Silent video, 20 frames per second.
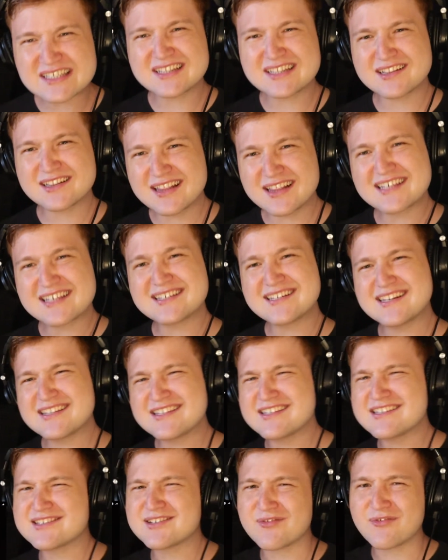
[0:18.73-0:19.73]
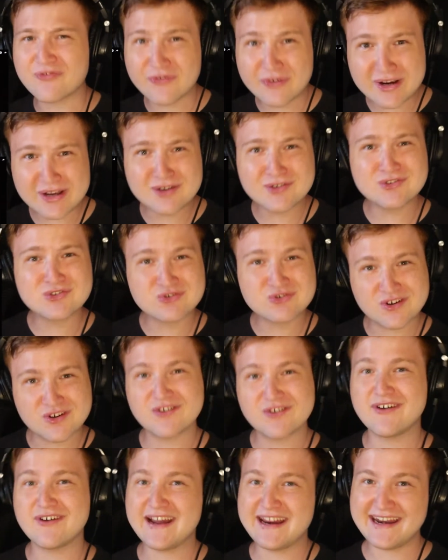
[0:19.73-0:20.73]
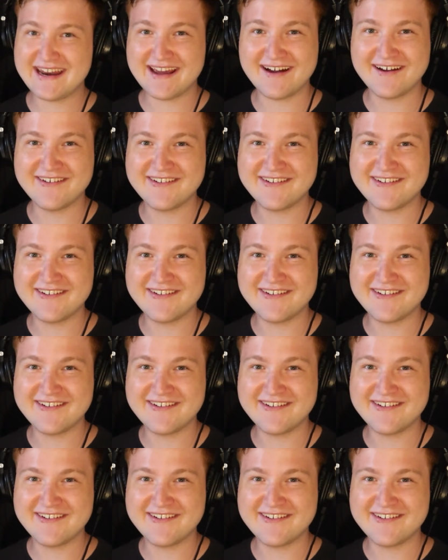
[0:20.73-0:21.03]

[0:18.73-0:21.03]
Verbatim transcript: listening to some real drill right now.